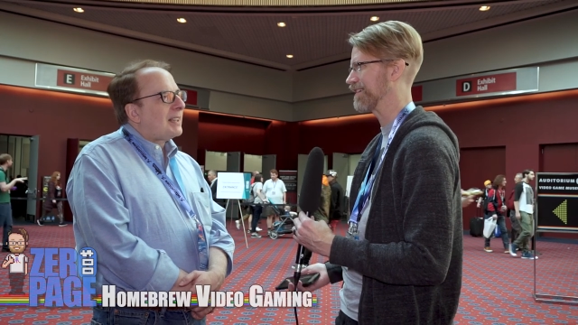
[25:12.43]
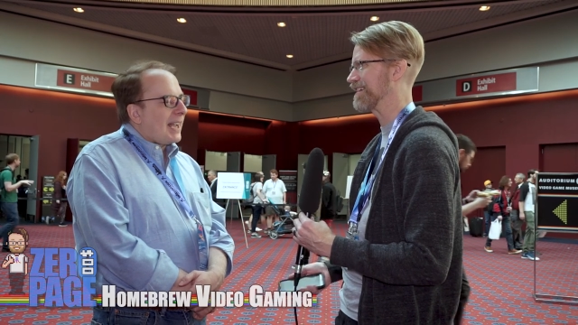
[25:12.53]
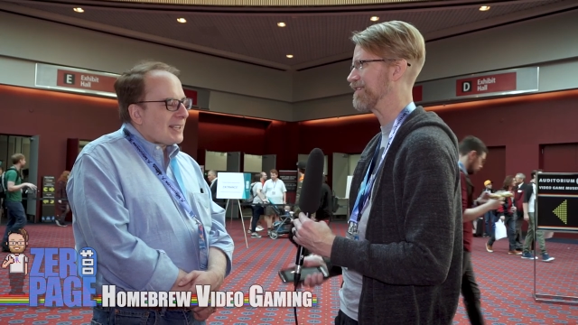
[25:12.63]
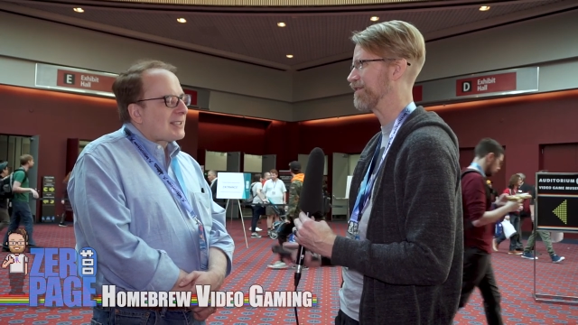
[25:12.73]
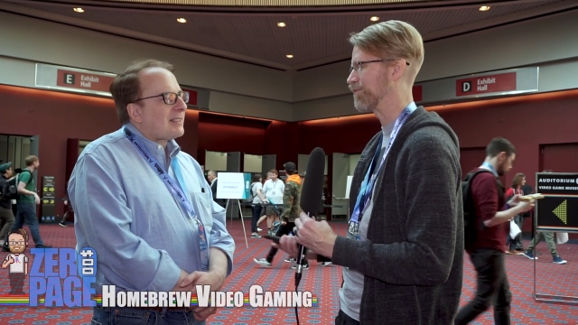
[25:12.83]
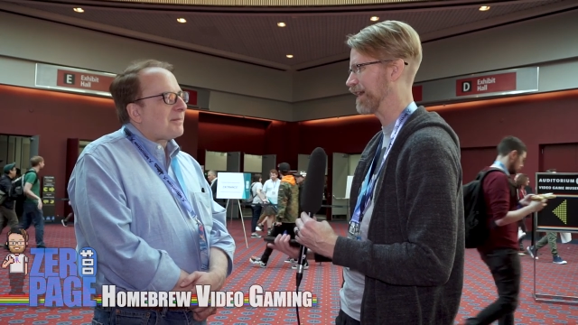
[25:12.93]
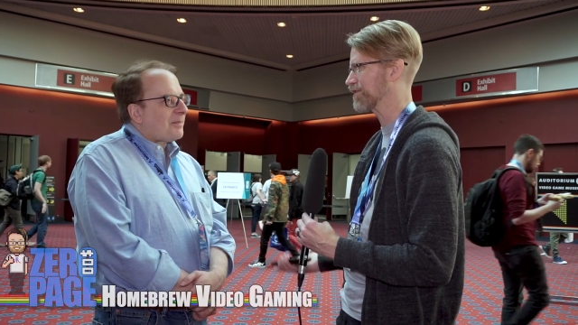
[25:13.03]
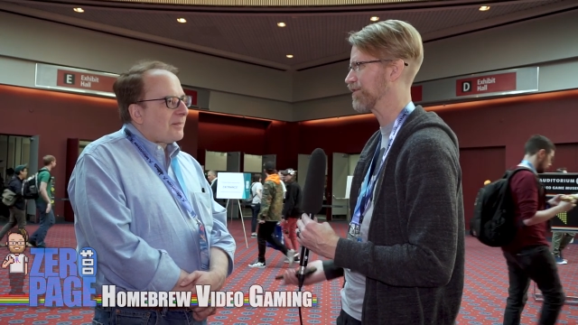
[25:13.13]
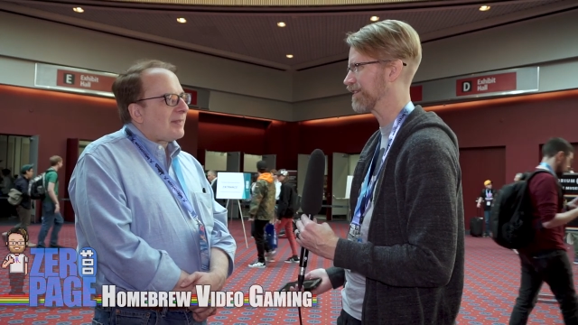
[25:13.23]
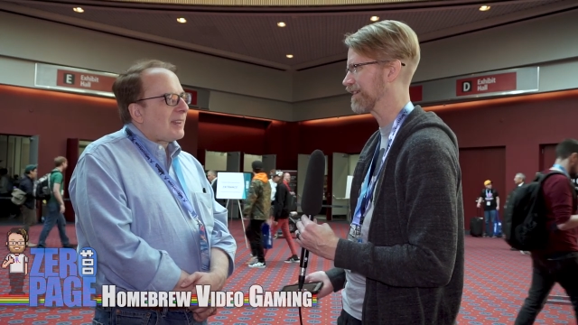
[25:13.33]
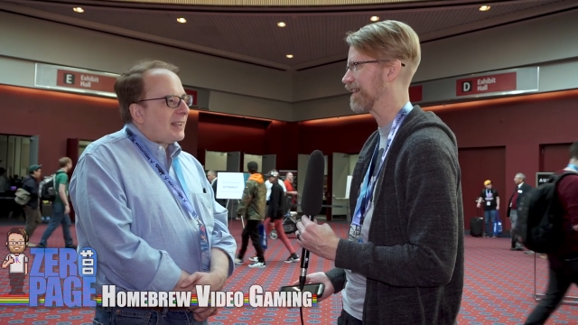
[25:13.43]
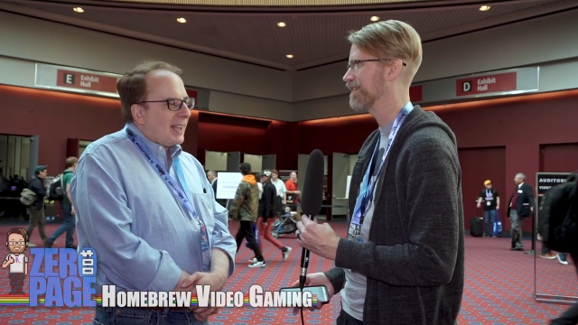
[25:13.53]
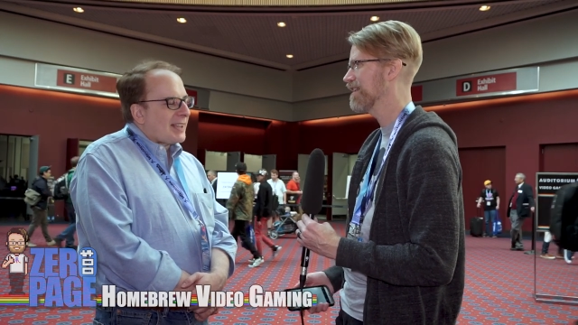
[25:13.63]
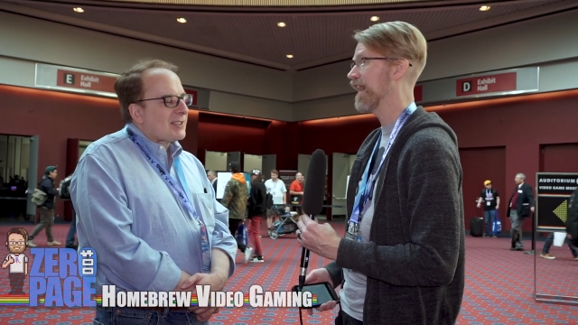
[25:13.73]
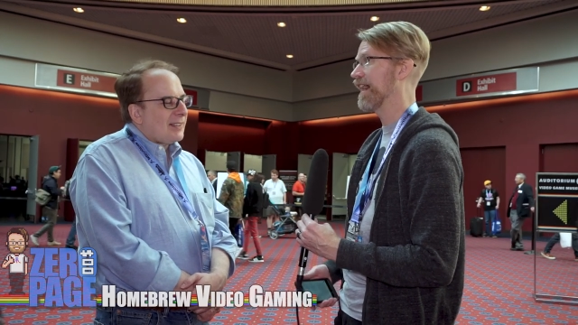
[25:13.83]
Speaker 1: and yes. needed rescuing.
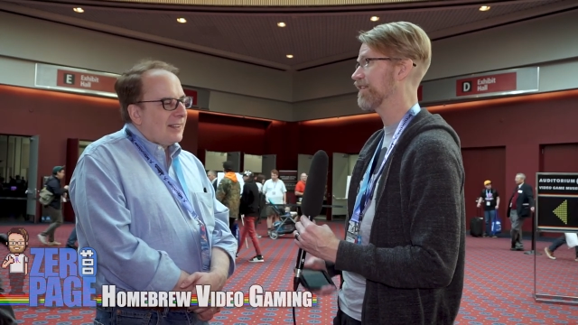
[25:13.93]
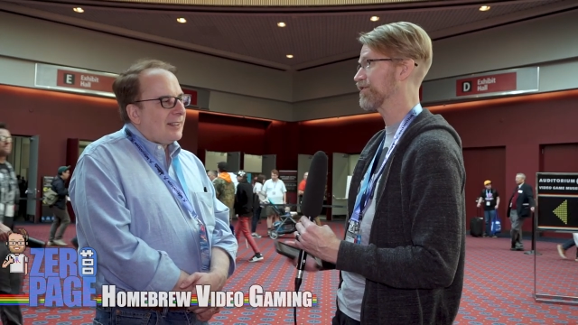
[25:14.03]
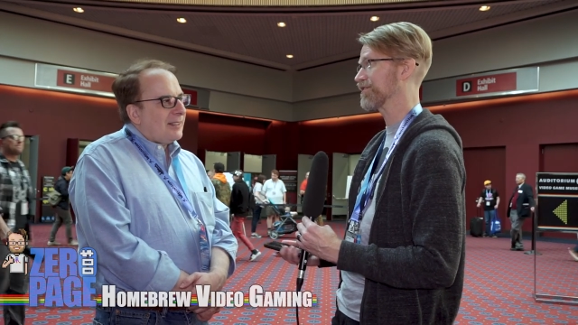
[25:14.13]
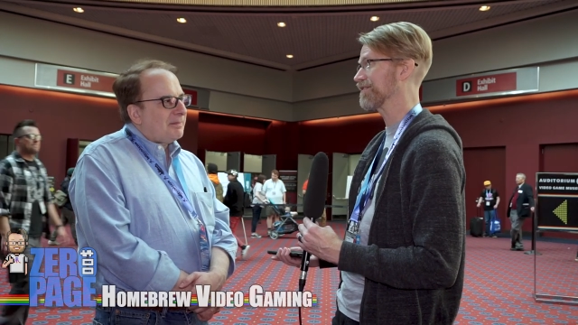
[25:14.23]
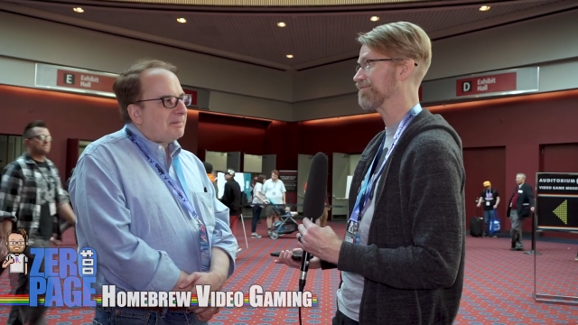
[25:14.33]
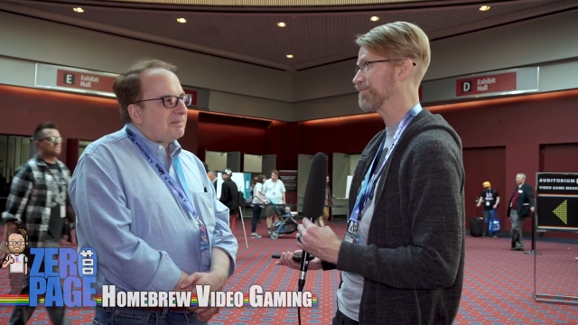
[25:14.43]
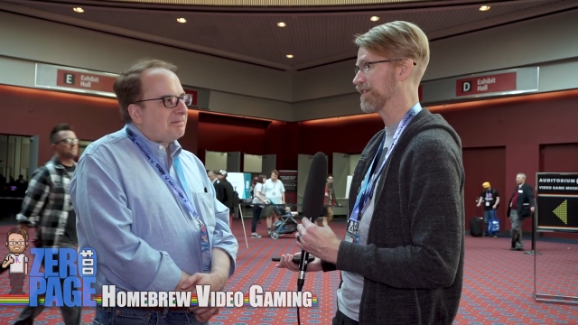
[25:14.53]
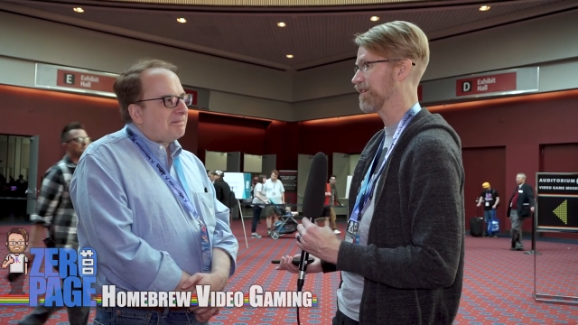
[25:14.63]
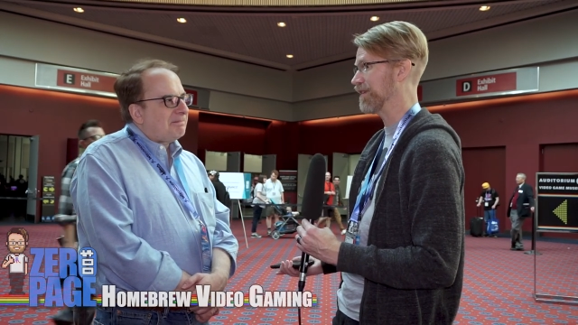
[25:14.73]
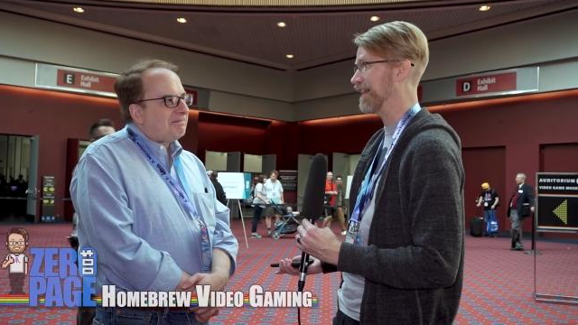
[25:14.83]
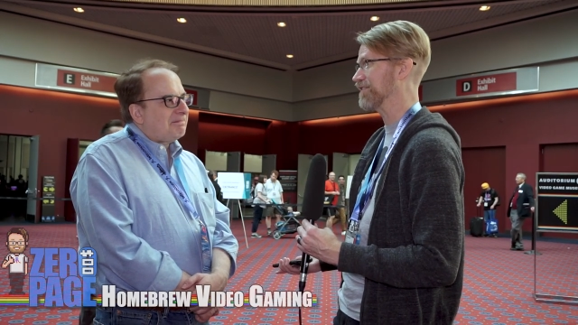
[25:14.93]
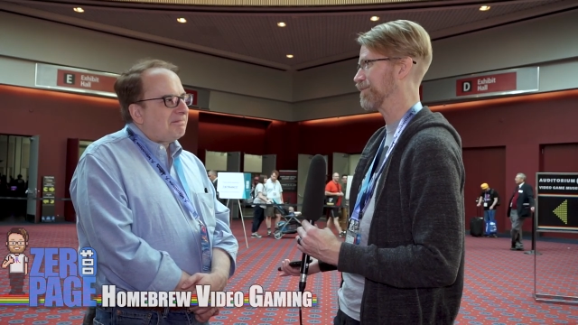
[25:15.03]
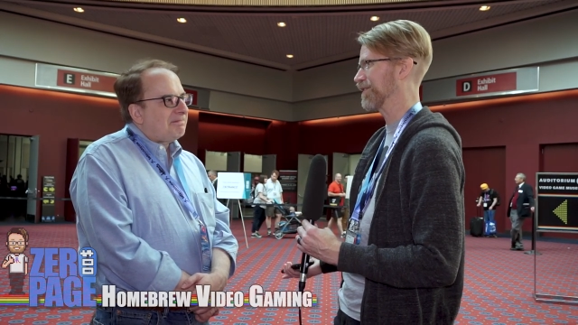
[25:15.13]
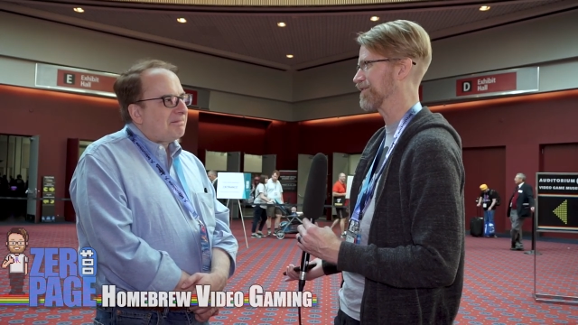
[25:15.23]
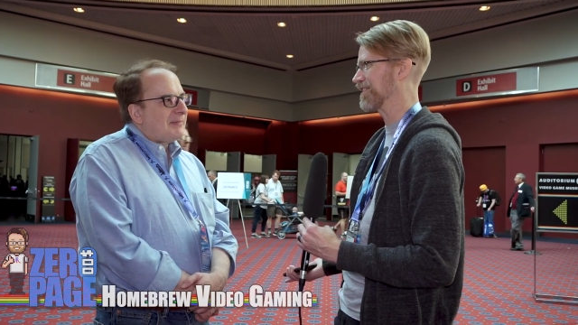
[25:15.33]
Yeah, yes. And there's still you know
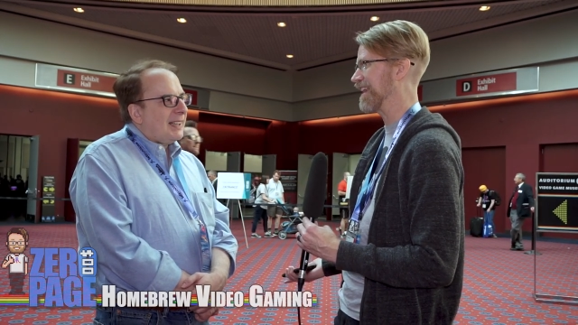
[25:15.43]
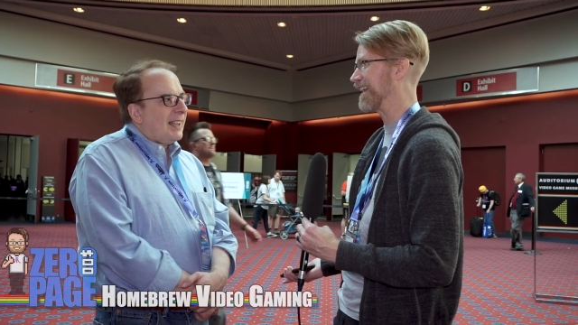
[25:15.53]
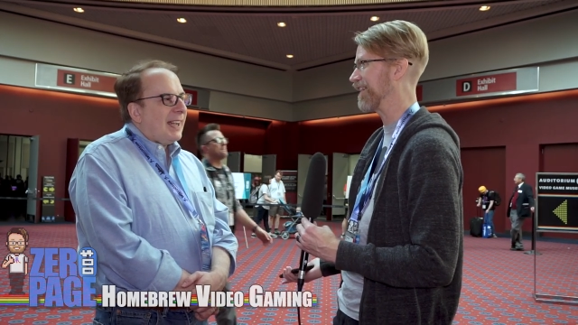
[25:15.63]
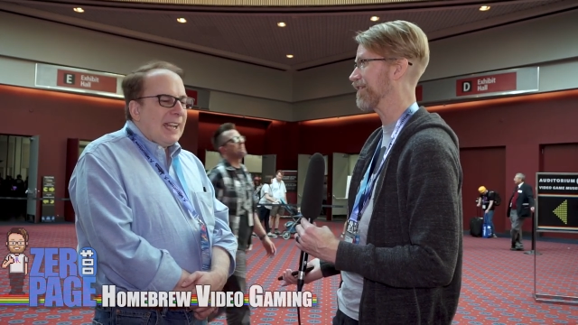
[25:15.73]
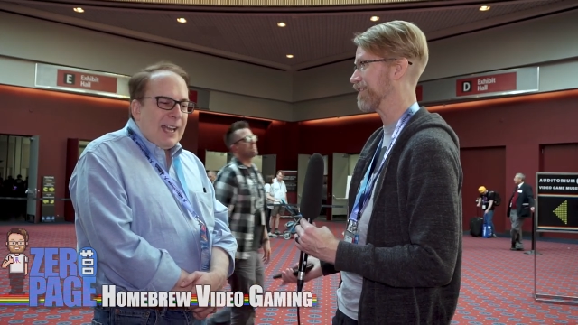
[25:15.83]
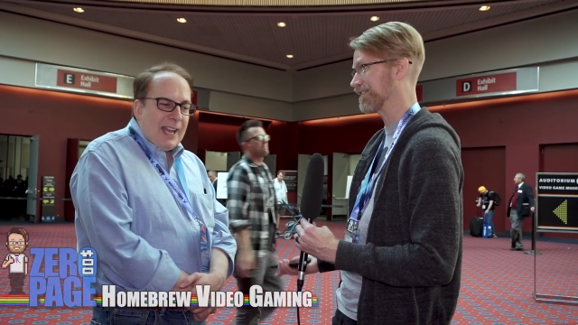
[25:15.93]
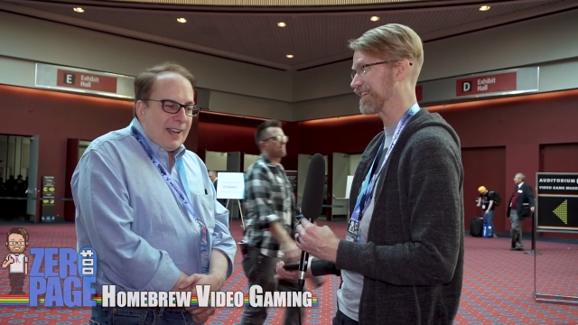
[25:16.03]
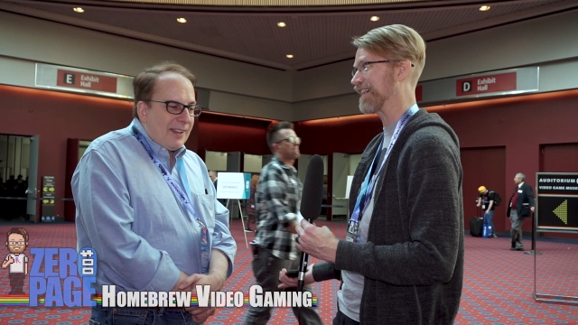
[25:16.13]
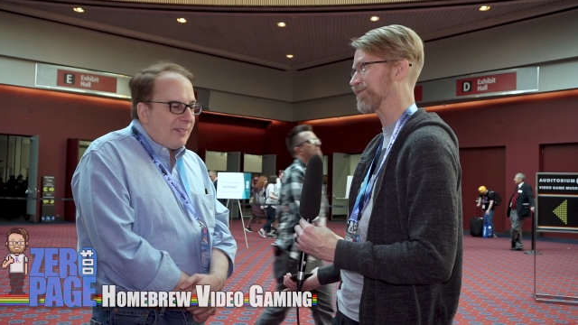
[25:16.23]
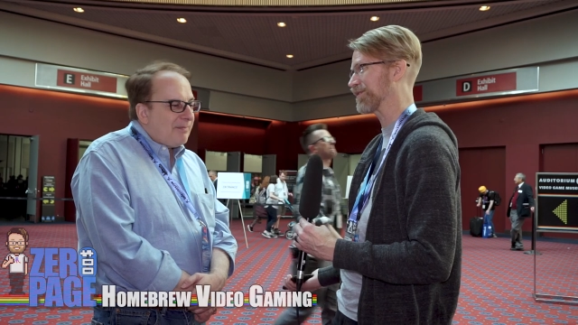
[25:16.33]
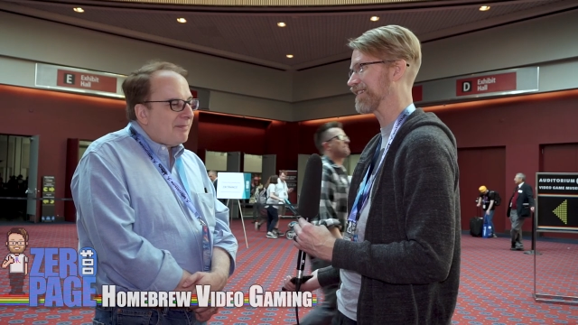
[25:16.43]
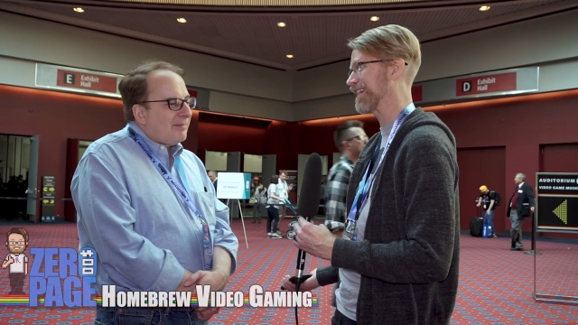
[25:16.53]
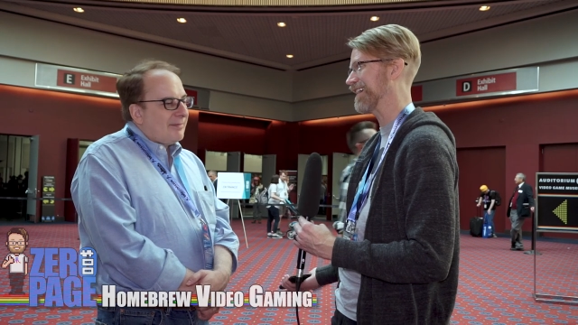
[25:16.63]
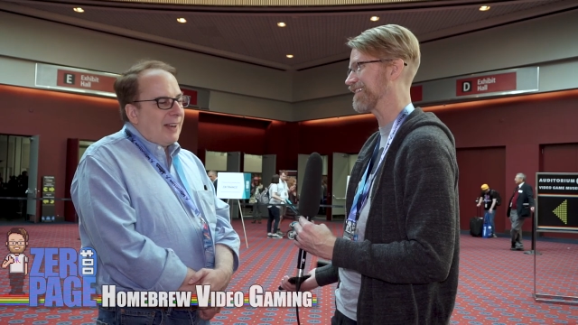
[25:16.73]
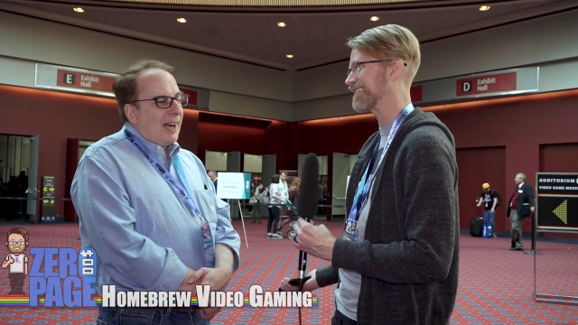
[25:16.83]
icebergs in that area because that's what
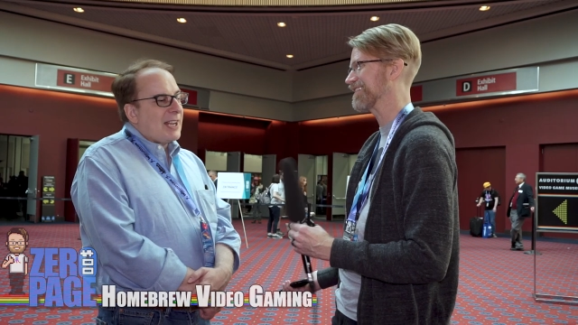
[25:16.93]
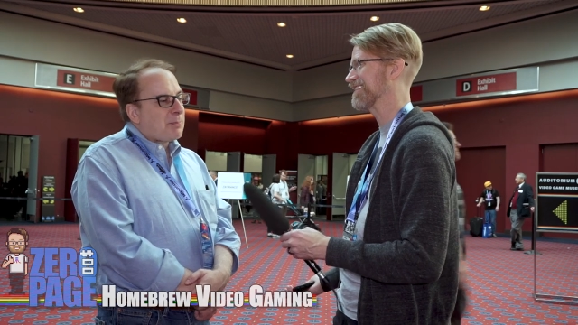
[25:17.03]
they hit.